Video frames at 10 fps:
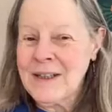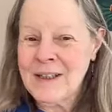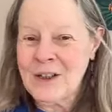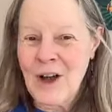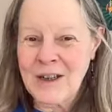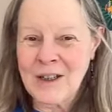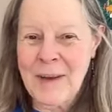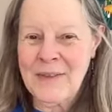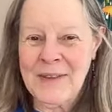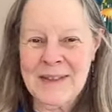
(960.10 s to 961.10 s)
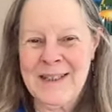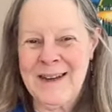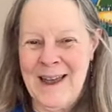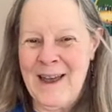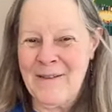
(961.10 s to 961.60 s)
has talked about this that
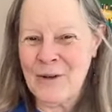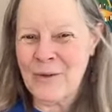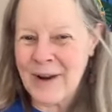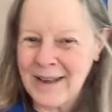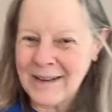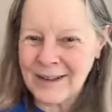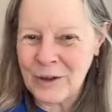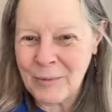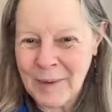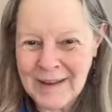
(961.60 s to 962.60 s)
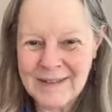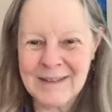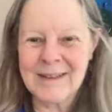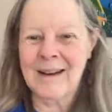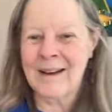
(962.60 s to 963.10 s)
I haven't read, you
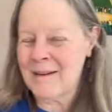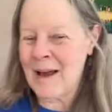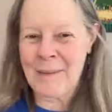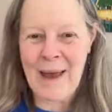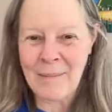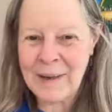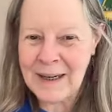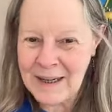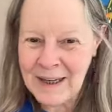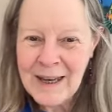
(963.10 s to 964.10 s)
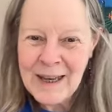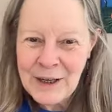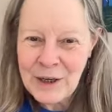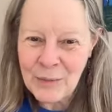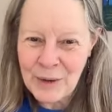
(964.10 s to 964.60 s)
might, I'm happy to
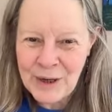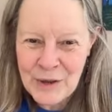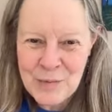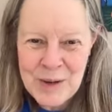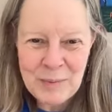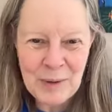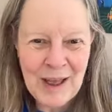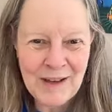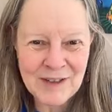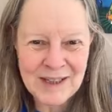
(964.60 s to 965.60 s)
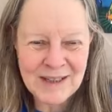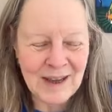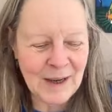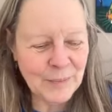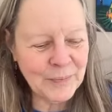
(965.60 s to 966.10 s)
hear what other people have to
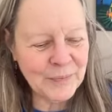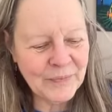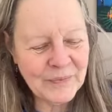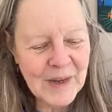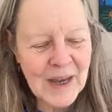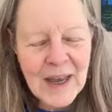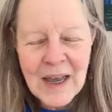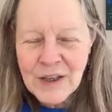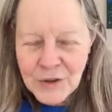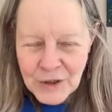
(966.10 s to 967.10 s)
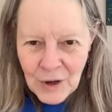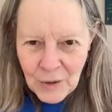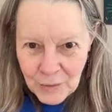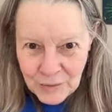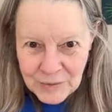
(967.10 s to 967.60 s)
say.
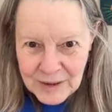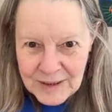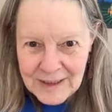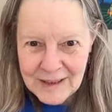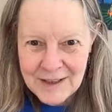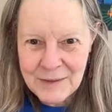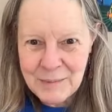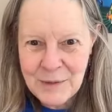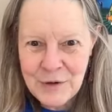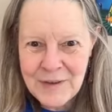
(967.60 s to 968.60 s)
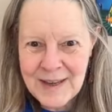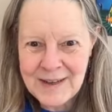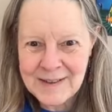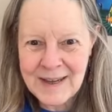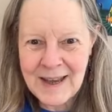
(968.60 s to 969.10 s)
So, Lilith moving
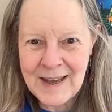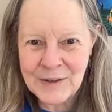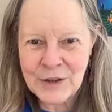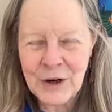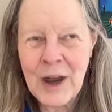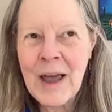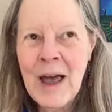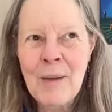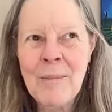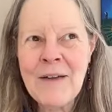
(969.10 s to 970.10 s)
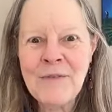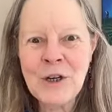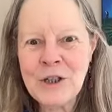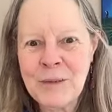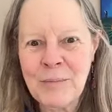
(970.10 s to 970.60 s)
into Cancer. My
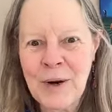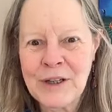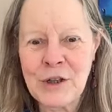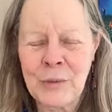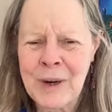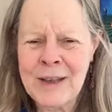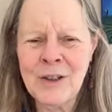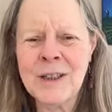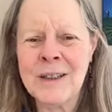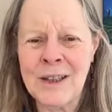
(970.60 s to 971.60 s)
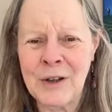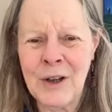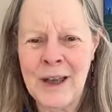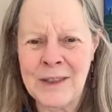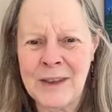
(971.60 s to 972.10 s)
first impression when I looked
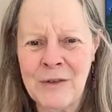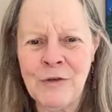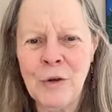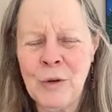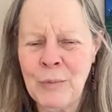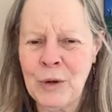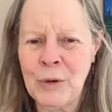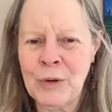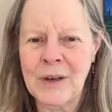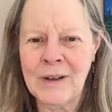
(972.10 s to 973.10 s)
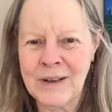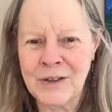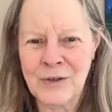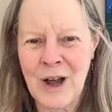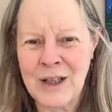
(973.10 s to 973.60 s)
at the full moon
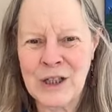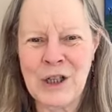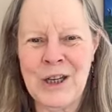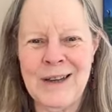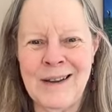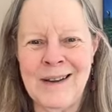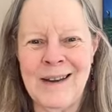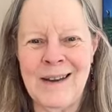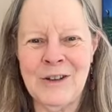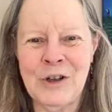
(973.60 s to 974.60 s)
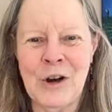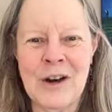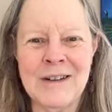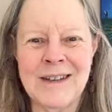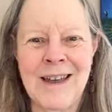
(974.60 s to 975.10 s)
astrology
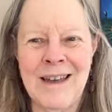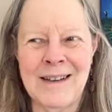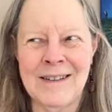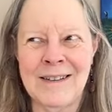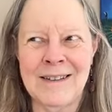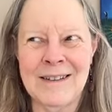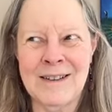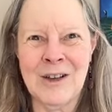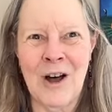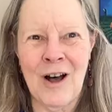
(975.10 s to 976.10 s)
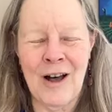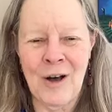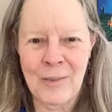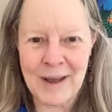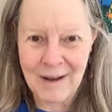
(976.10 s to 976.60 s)
chart and saw,
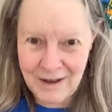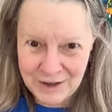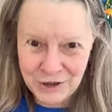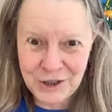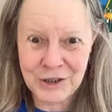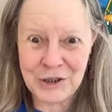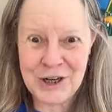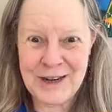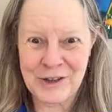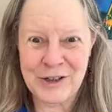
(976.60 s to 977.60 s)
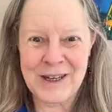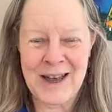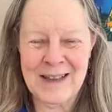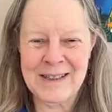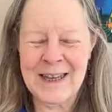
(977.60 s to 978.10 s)
oh my gosh, she's changed
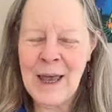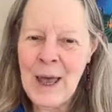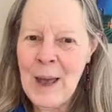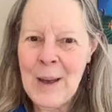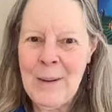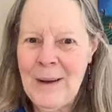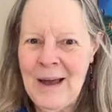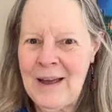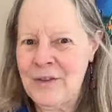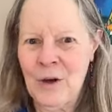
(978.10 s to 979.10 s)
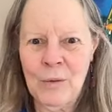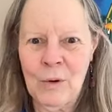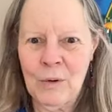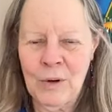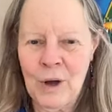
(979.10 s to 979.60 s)
signs, I thought,
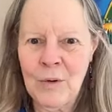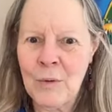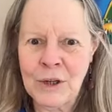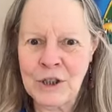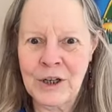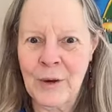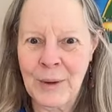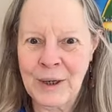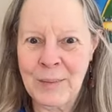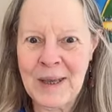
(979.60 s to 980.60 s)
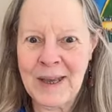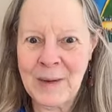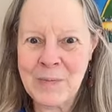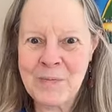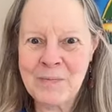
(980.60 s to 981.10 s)
well, oh, what's she going to be?